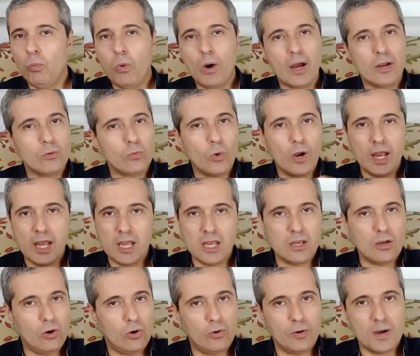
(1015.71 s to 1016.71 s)
one
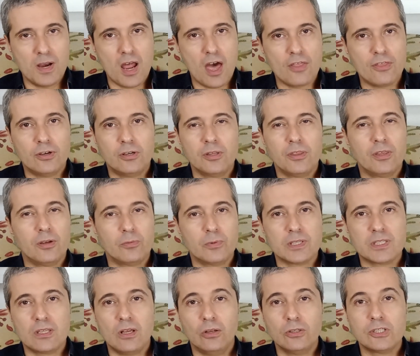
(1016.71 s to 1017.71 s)
way or another the
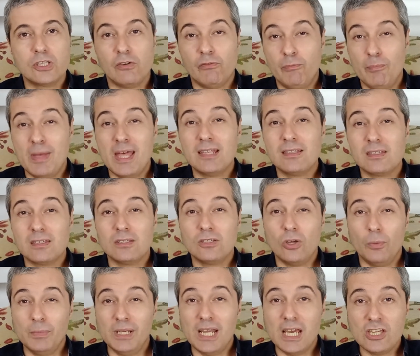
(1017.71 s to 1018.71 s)
result of men's
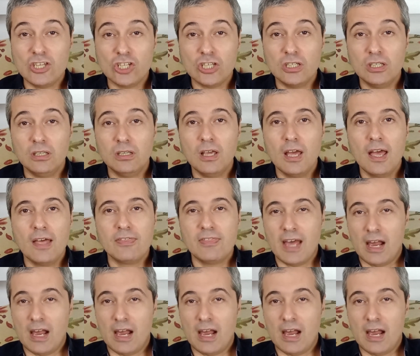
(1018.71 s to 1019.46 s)
domination